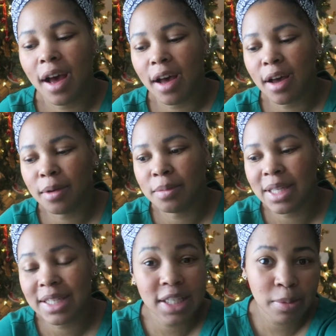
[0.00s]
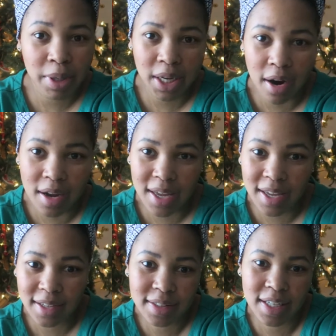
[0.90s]
um, disciplining our
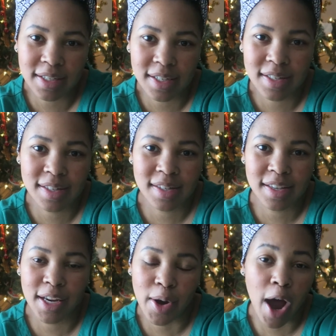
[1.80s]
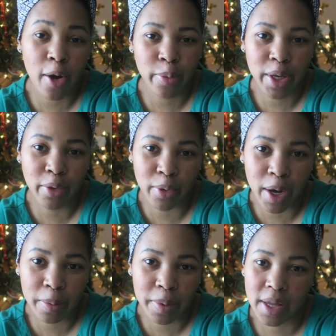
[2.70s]
kids and just, you know, how we grew
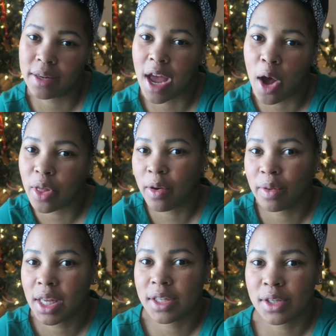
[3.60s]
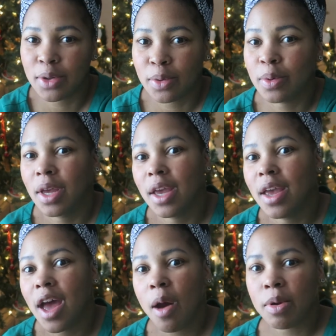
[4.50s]
up and how that relates to
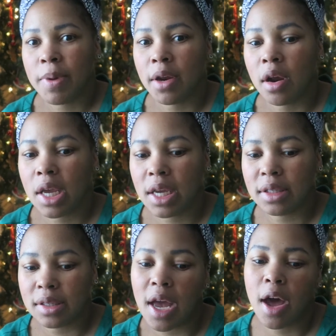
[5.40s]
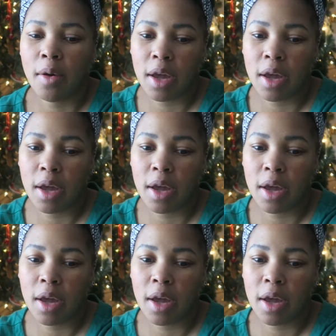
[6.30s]
how we parent our kids now.